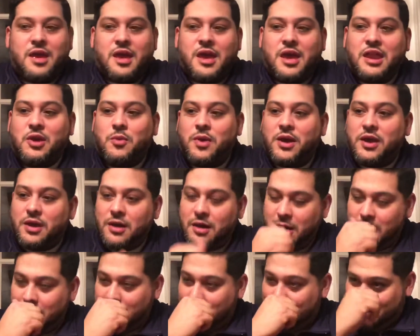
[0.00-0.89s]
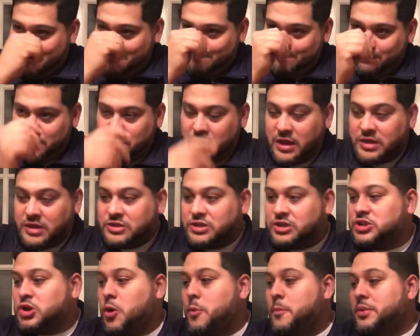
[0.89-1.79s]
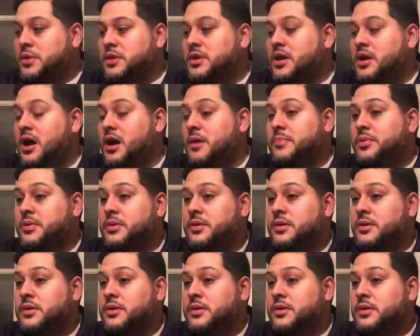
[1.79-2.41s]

Anyway, um, I just opened up